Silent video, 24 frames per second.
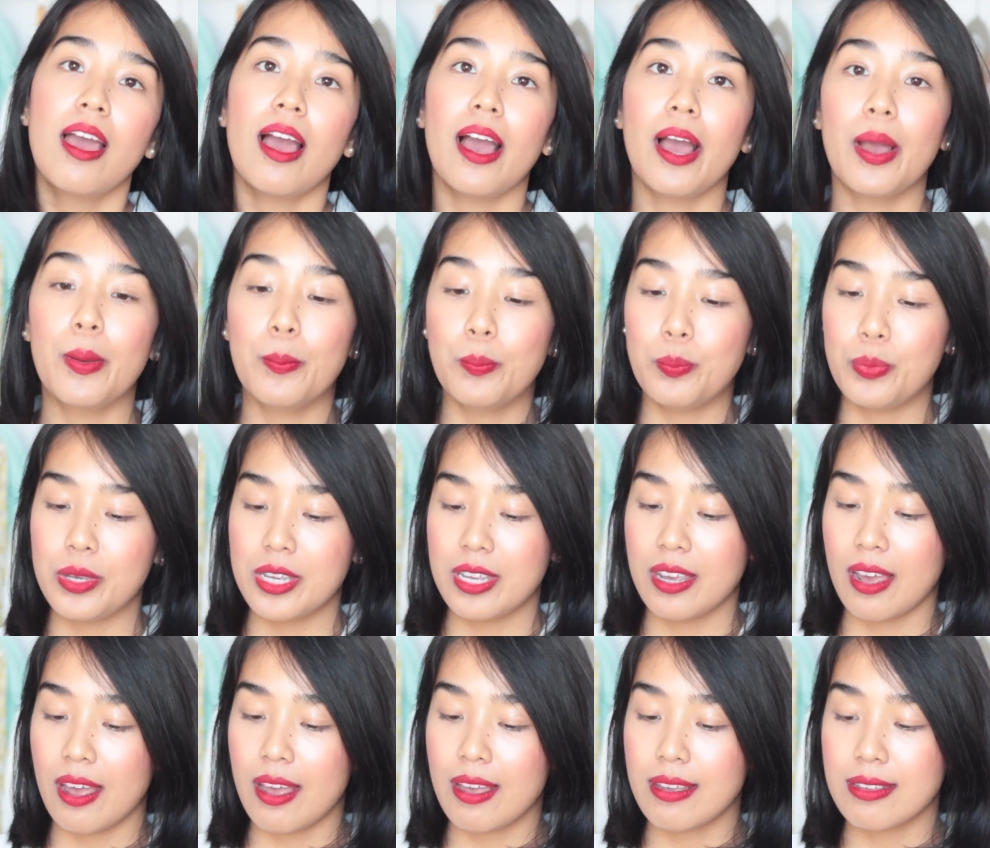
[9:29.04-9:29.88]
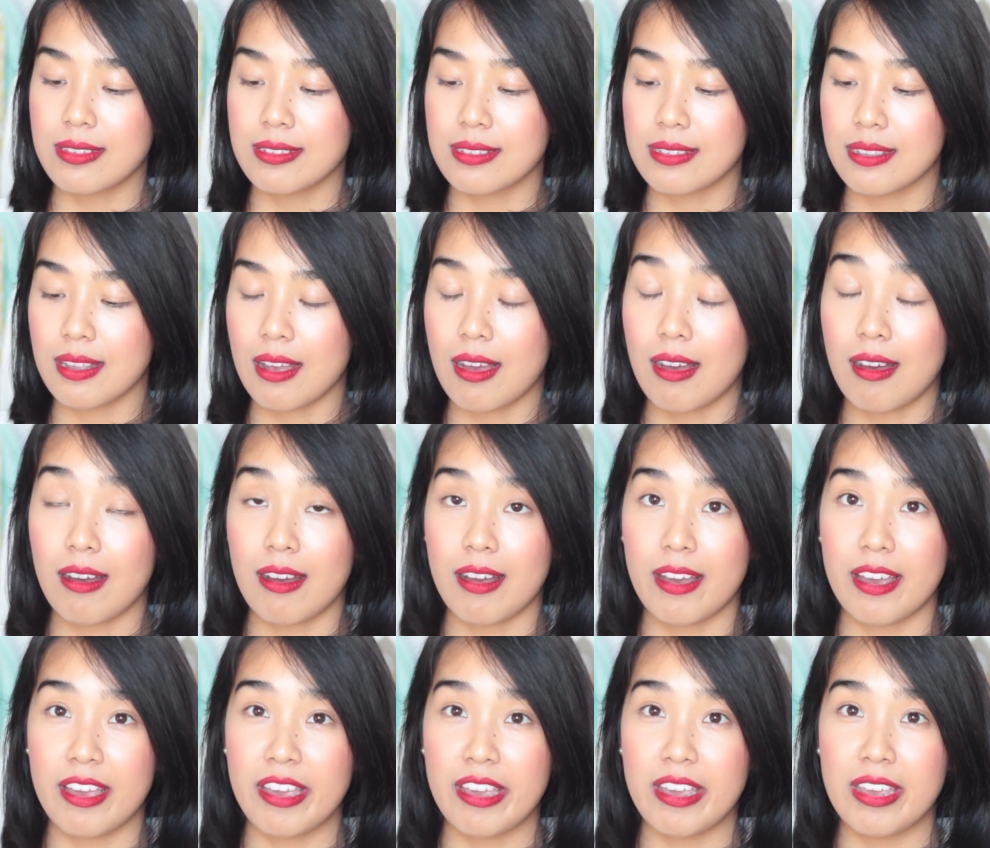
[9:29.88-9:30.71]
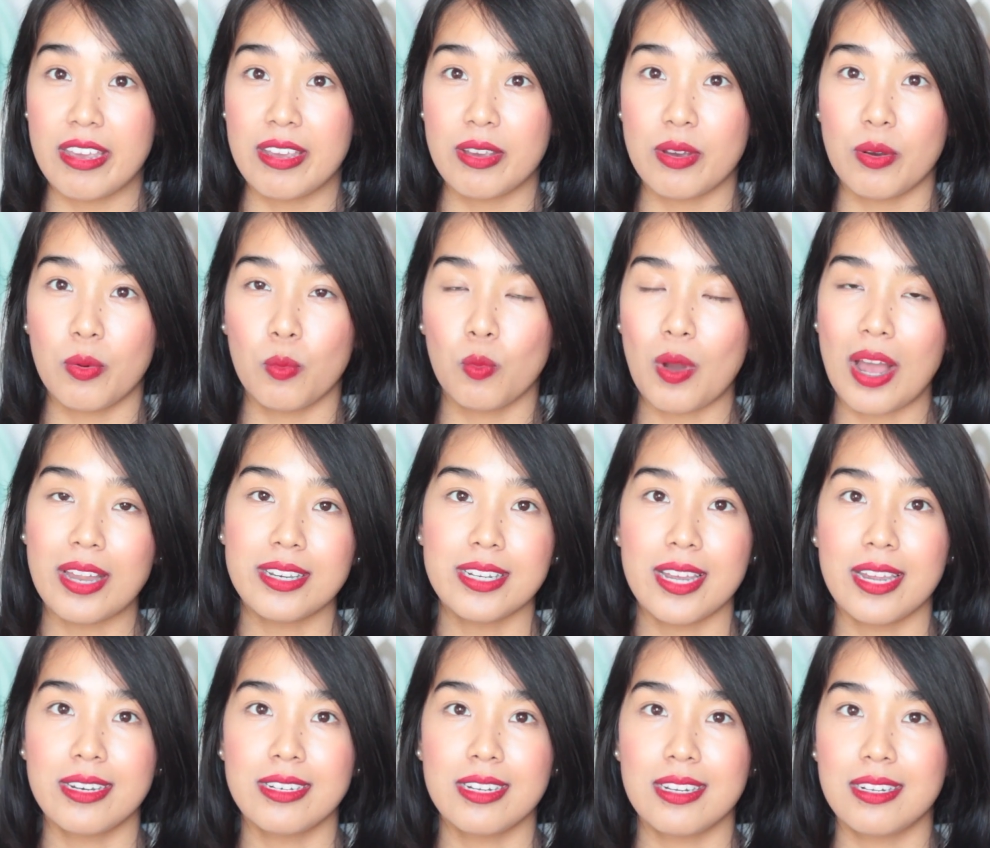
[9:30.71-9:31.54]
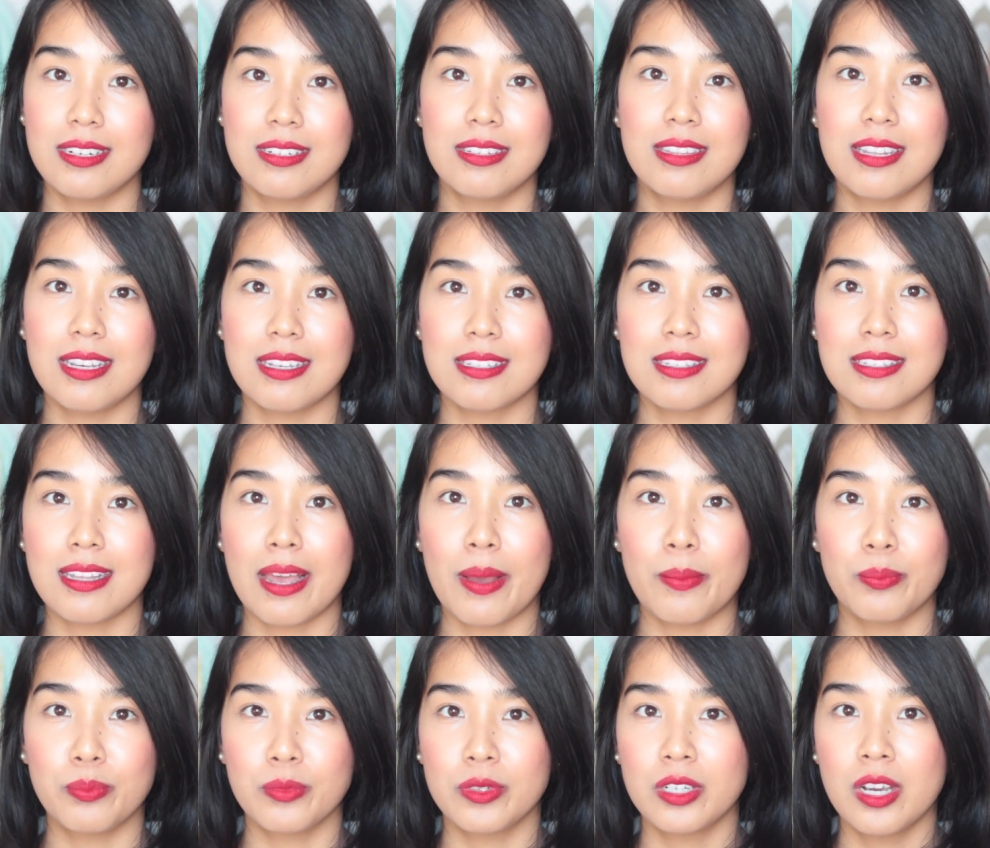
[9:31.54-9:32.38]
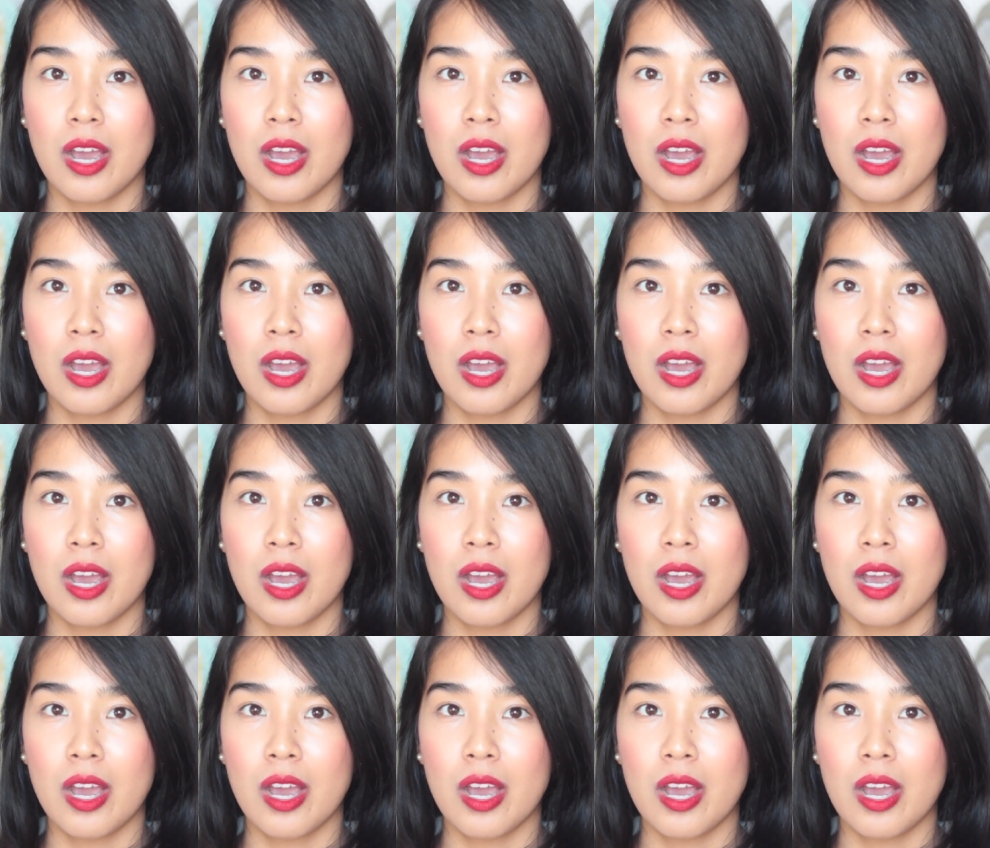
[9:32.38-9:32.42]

um, because I attended this um,